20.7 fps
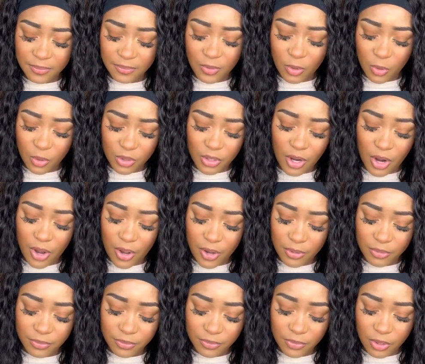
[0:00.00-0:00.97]
Hold
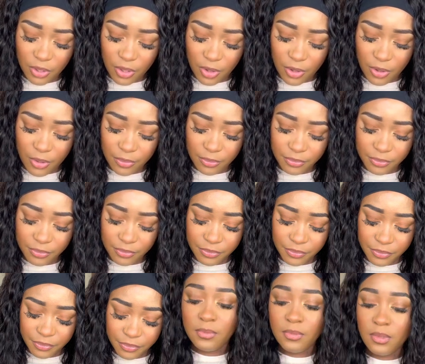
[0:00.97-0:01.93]
on, y'all.
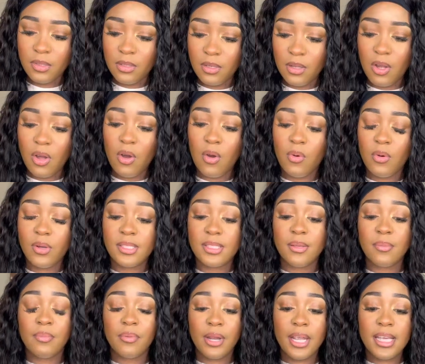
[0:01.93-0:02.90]
Oh, it's
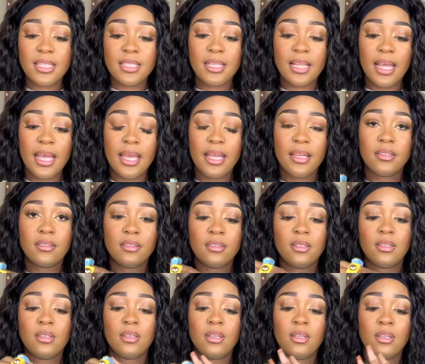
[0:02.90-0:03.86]
a bracelet.
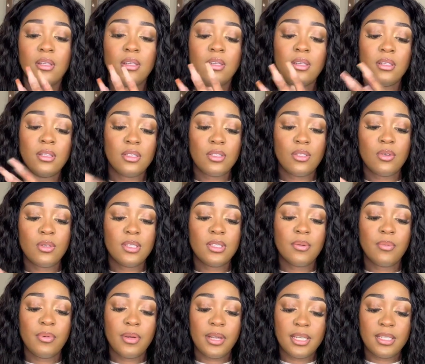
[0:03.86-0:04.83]
So it's
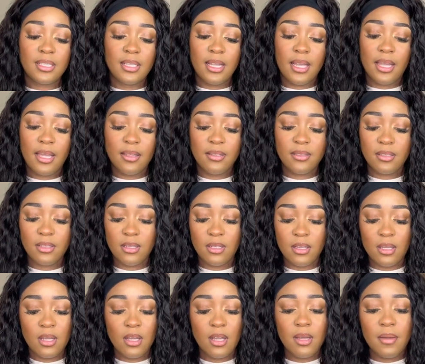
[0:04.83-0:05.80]
a bracelet.
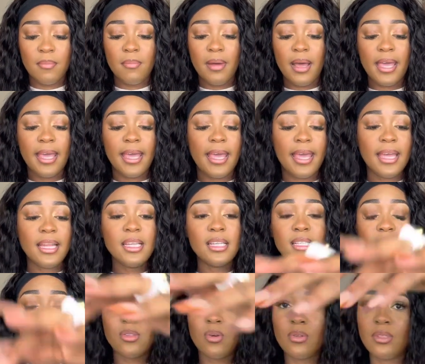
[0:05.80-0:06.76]
My hand
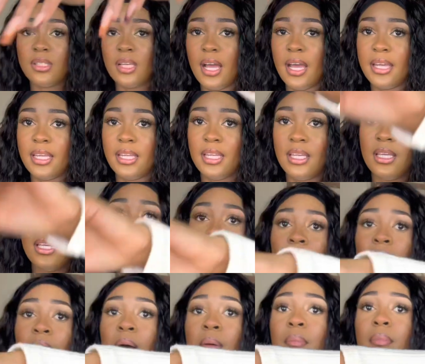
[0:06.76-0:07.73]
is so tiny,
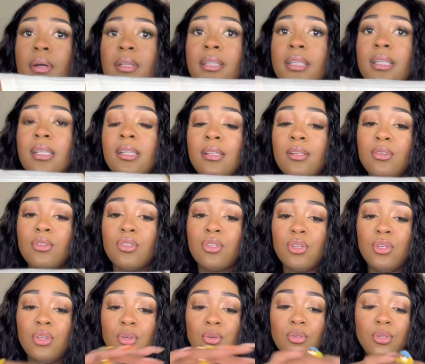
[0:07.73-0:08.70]
but this looks
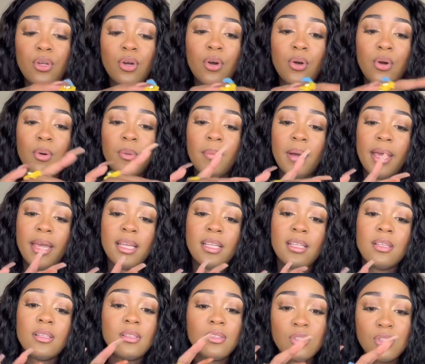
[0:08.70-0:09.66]
cute though. My hand
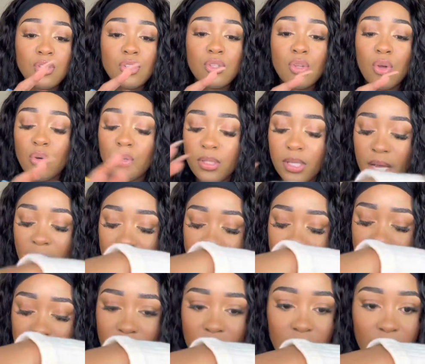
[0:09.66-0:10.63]
is so
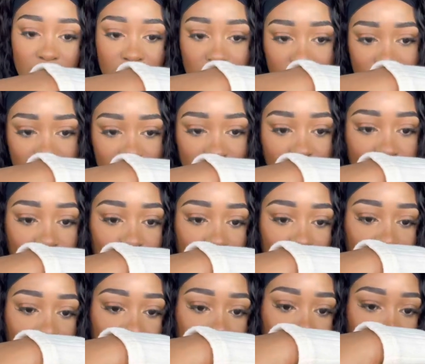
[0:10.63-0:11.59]
tiny.
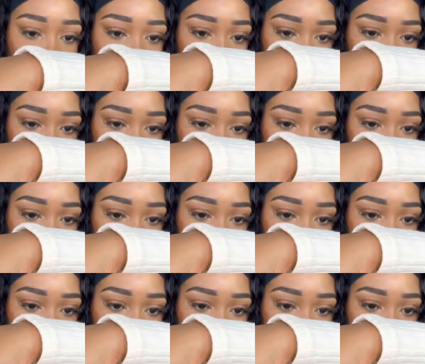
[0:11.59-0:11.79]
I